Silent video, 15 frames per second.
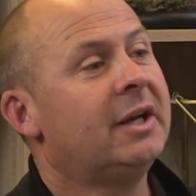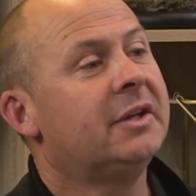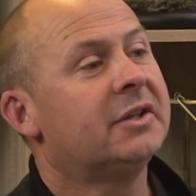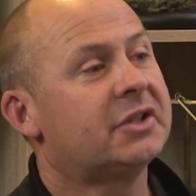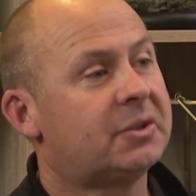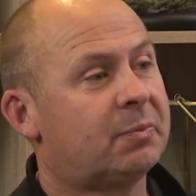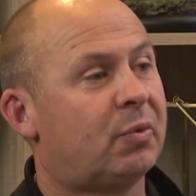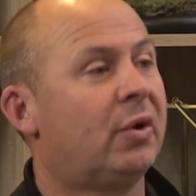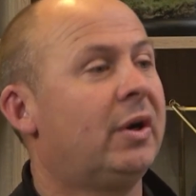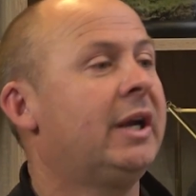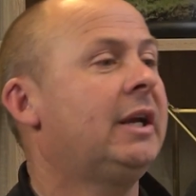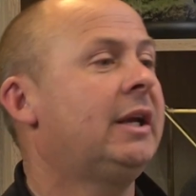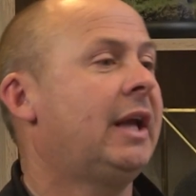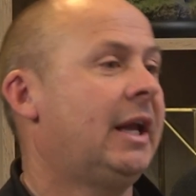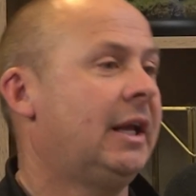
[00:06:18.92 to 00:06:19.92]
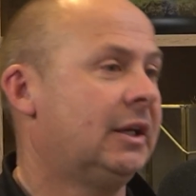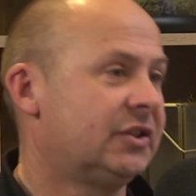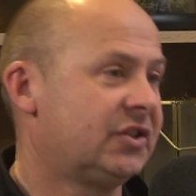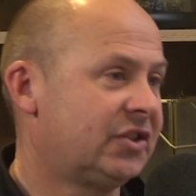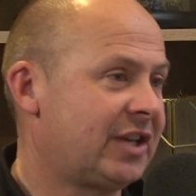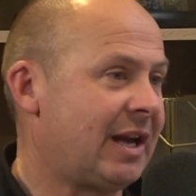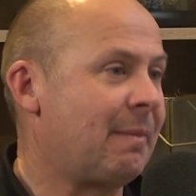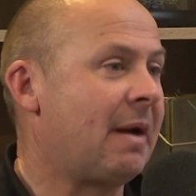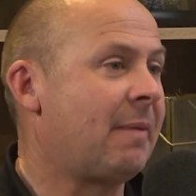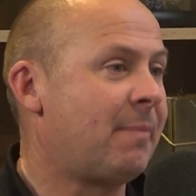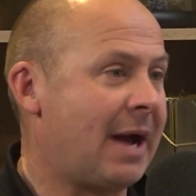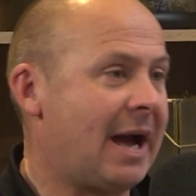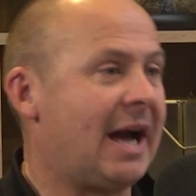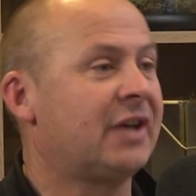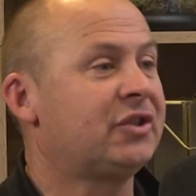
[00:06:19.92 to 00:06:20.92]
spring and summer
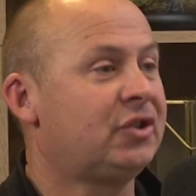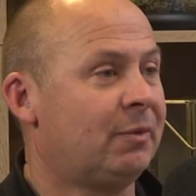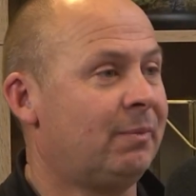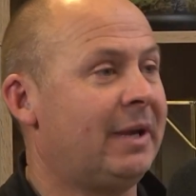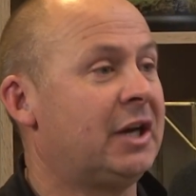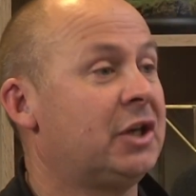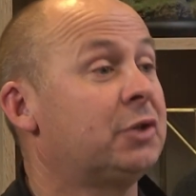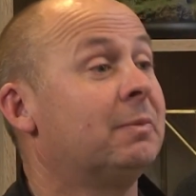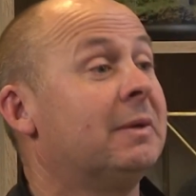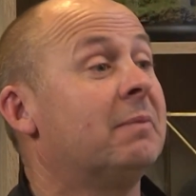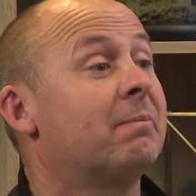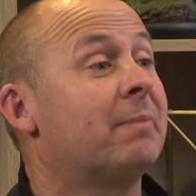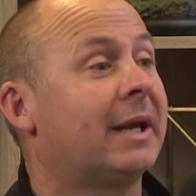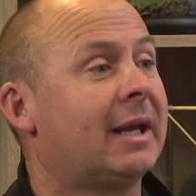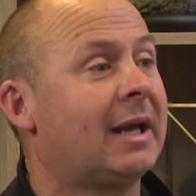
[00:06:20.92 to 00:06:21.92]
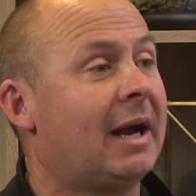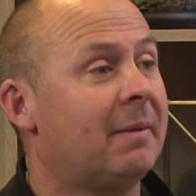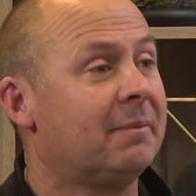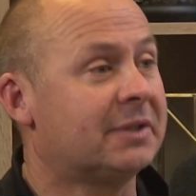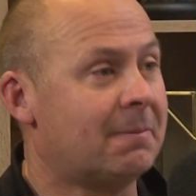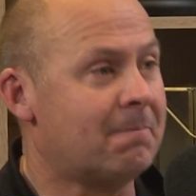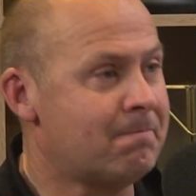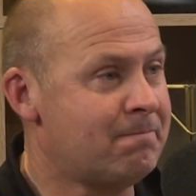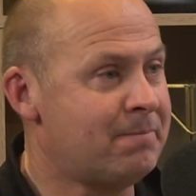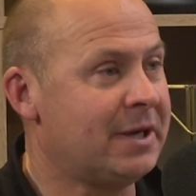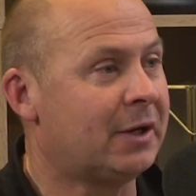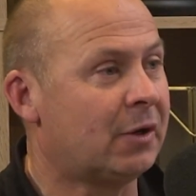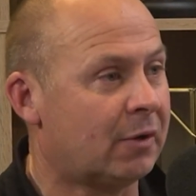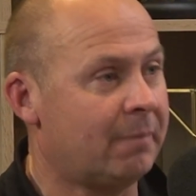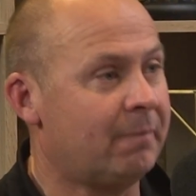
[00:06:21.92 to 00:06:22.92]
pasture management becomes a
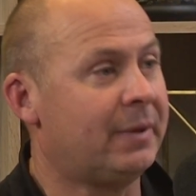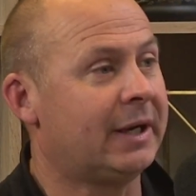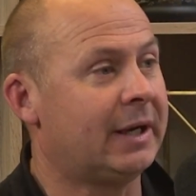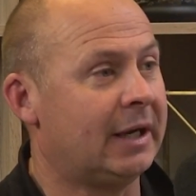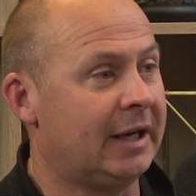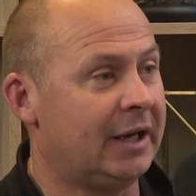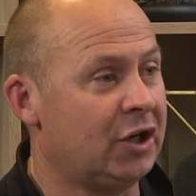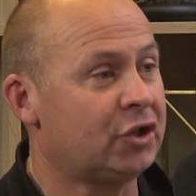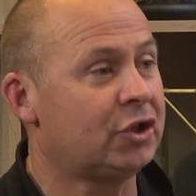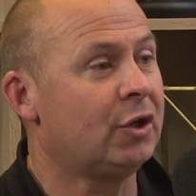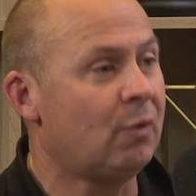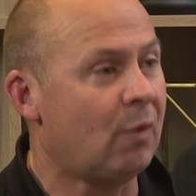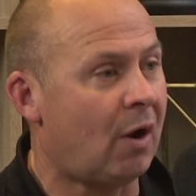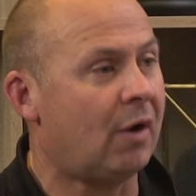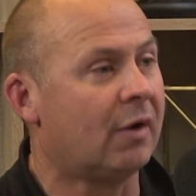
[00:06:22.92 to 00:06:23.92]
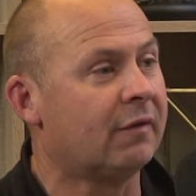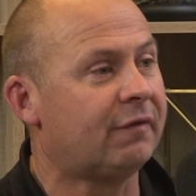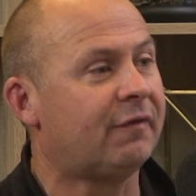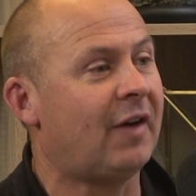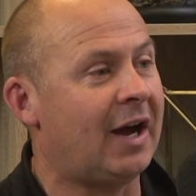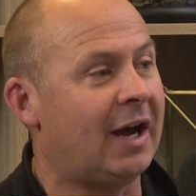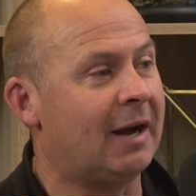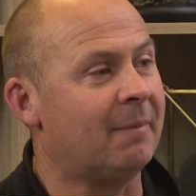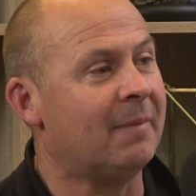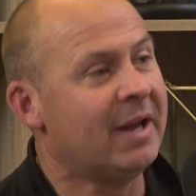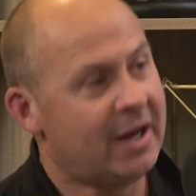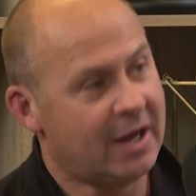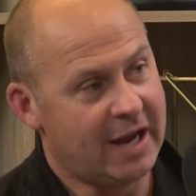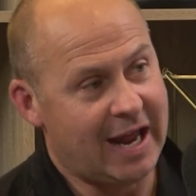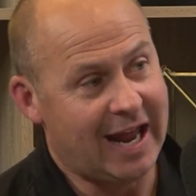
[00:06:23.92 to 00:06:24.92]
bigger and bigger issue on farm
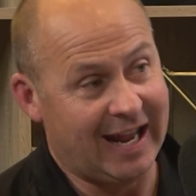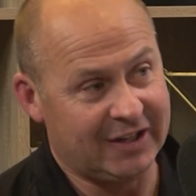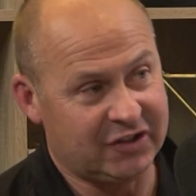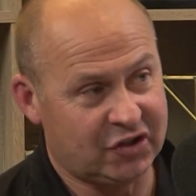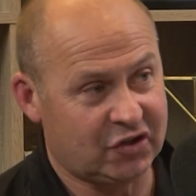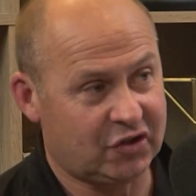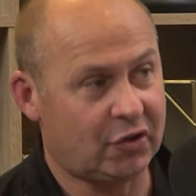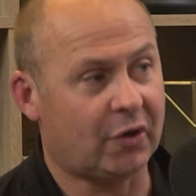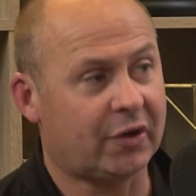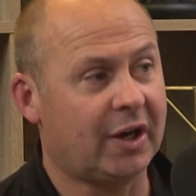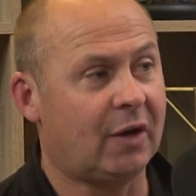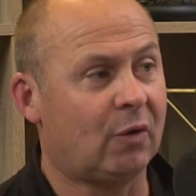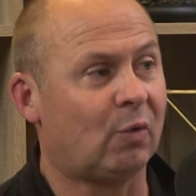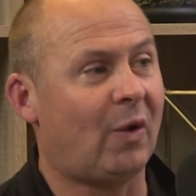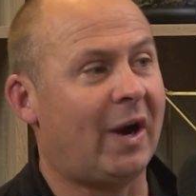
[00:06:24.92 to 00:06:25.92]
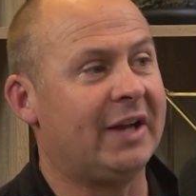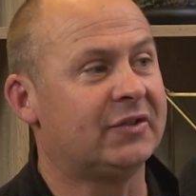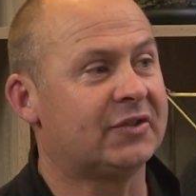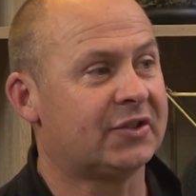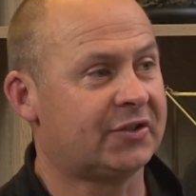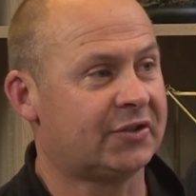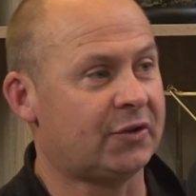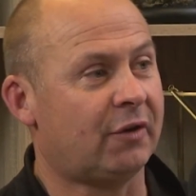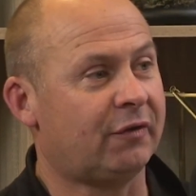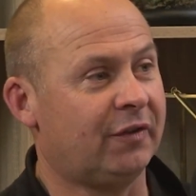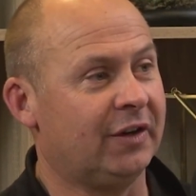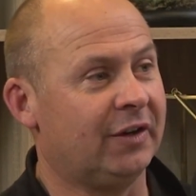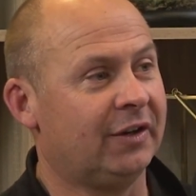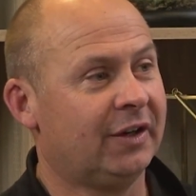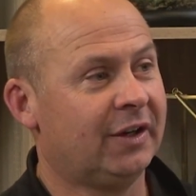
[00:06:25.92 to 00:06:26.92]
as stocking rates
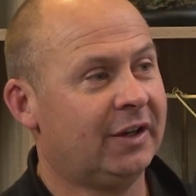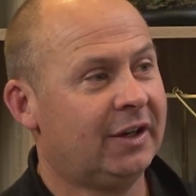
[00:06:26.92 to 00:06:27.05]
soften.